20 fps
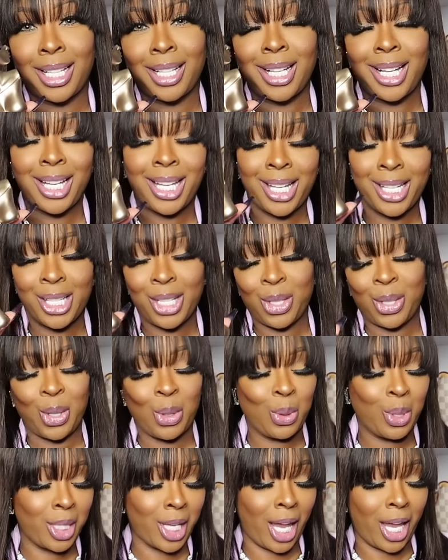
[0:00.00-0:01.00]
I guess you
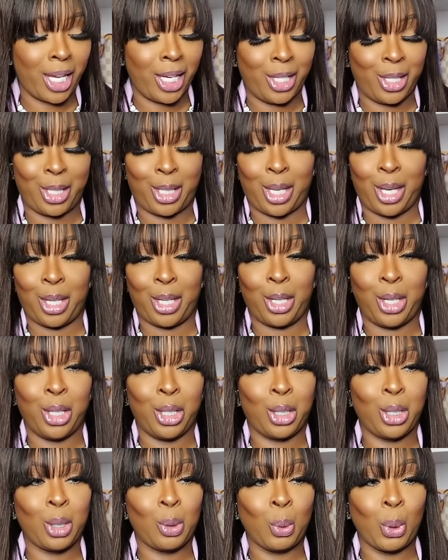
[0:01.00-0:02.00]
do save a
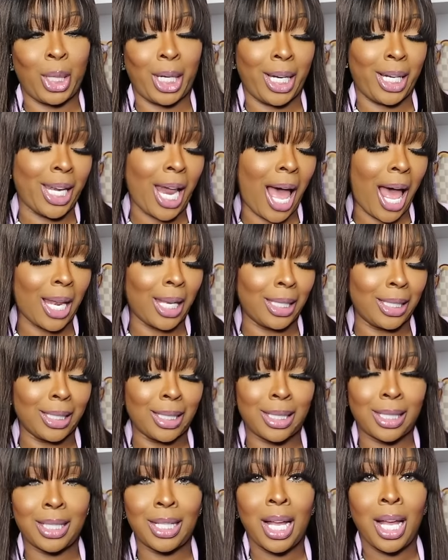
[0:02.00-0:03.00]
good
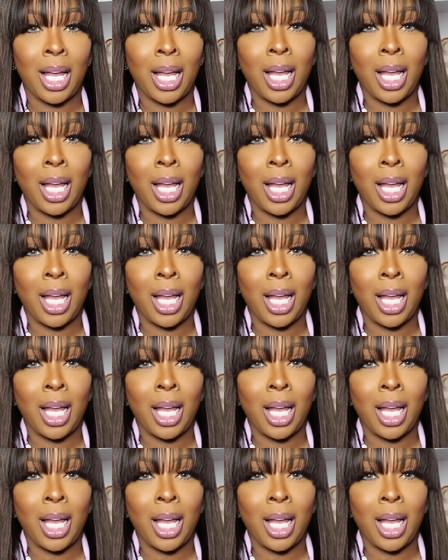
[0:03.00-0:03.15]
$20.